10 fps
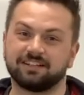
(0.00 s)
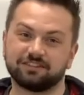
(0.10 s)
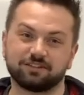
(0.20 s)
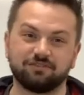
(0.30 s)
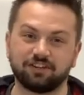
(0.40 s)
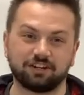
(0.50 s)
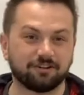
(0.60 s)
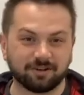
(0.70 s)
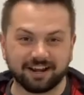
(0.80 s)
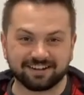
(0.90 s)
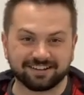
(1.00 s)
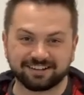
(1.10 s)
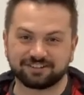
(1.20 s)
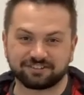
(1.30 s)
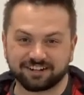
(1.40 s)
A little video
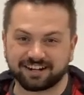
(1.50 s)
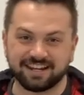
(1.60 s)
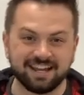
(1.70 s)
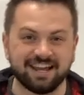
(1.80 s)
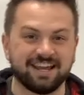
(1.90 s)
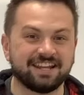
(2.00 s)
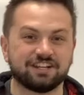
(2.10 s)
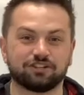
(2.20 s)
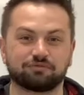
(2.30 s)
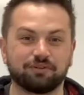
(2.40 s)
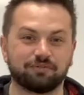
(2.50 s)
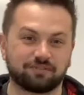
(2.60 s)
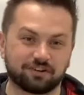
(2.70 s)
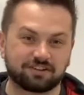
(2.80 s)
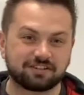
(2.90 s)
editing trick. Just
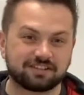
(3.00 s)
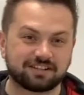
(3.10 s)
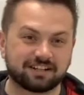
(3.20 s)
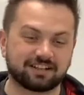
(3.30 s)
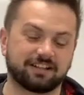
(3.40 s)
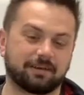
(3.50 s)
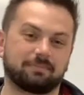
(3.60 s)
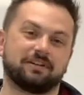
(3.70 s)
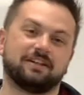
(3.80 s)
reverse the clip.